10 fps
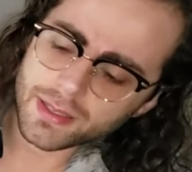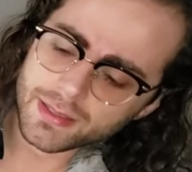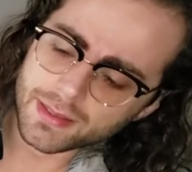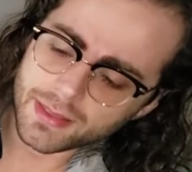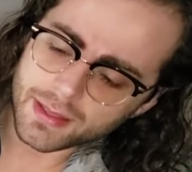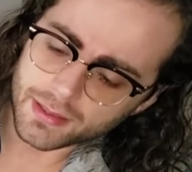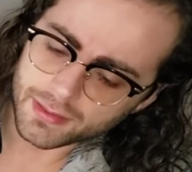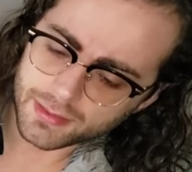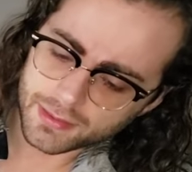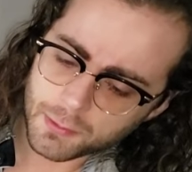is
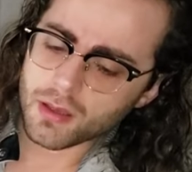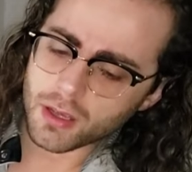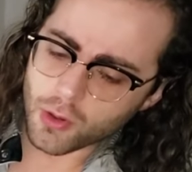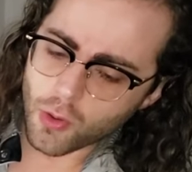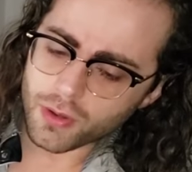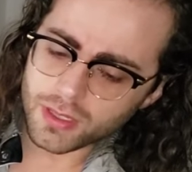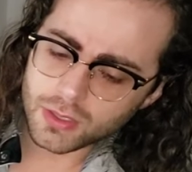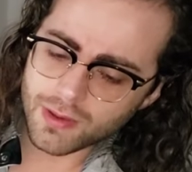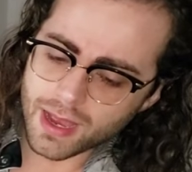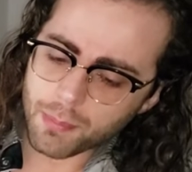this. According
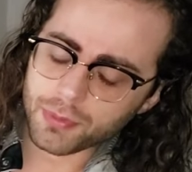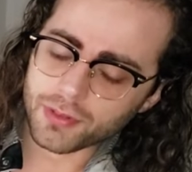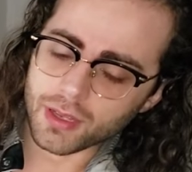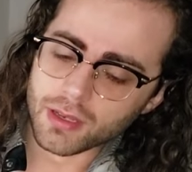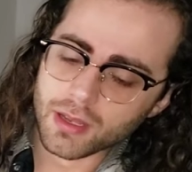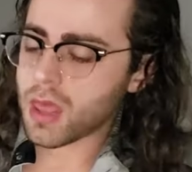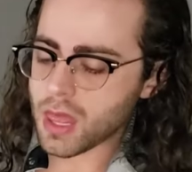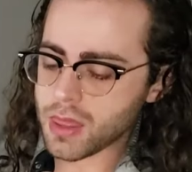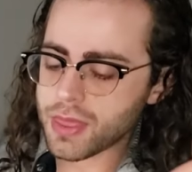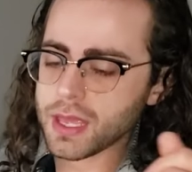to Epson,
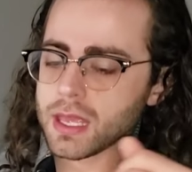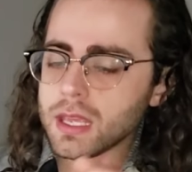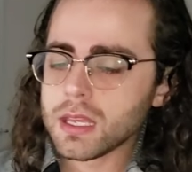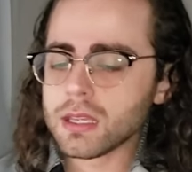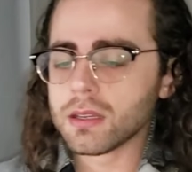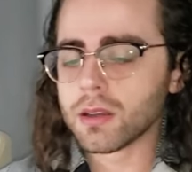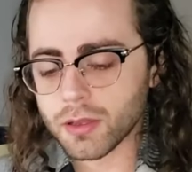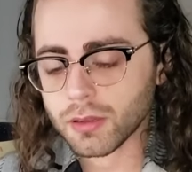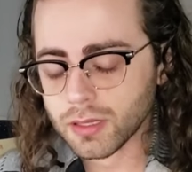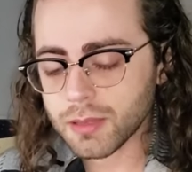they
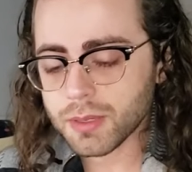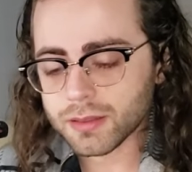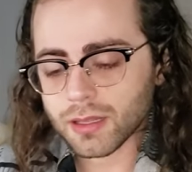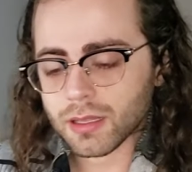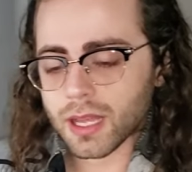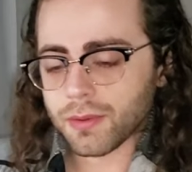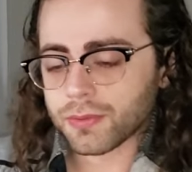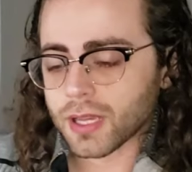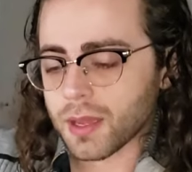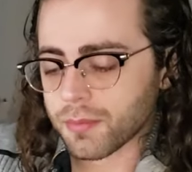limit the
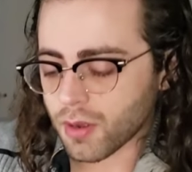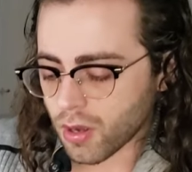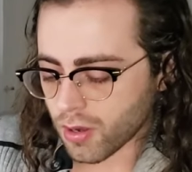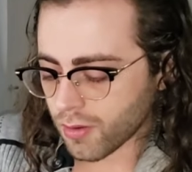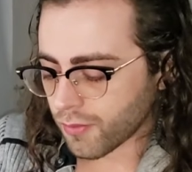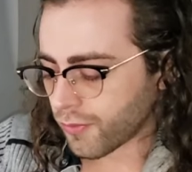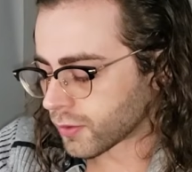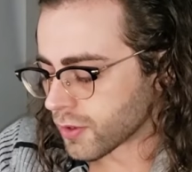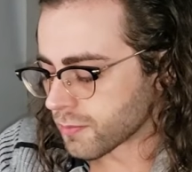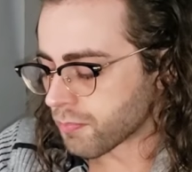lifetime of
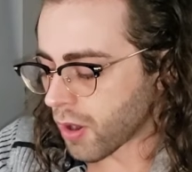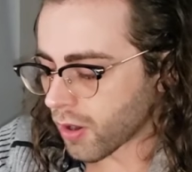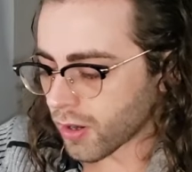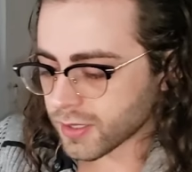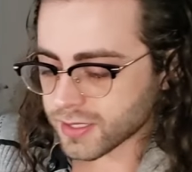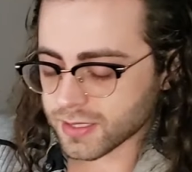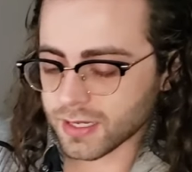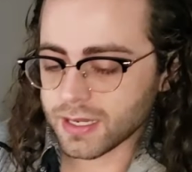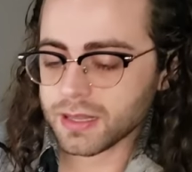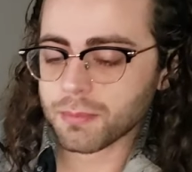certain parts
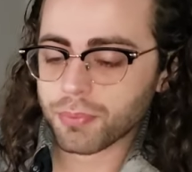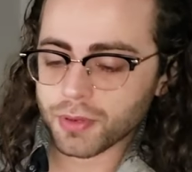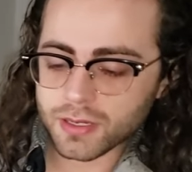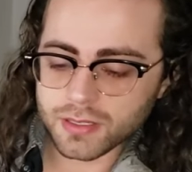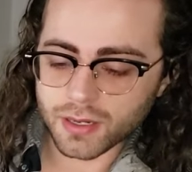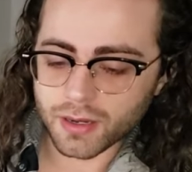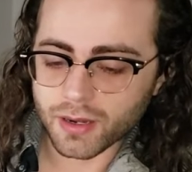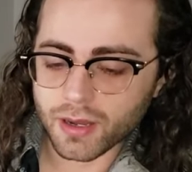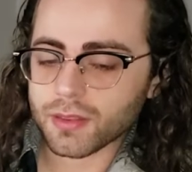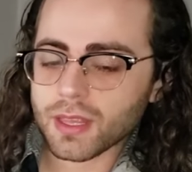in the printer.
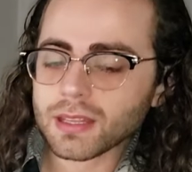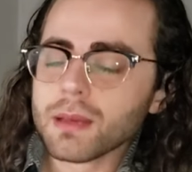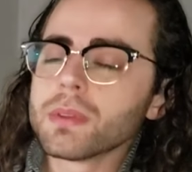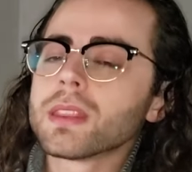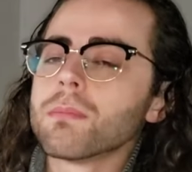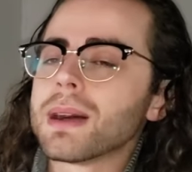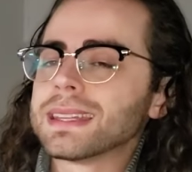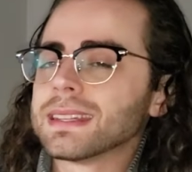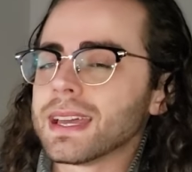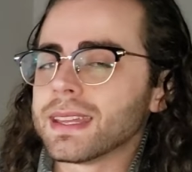They limit them by
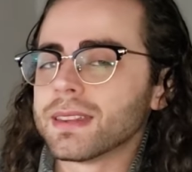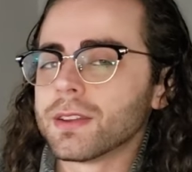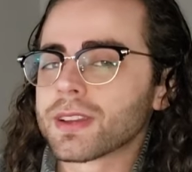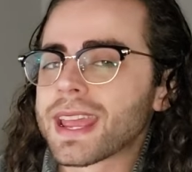their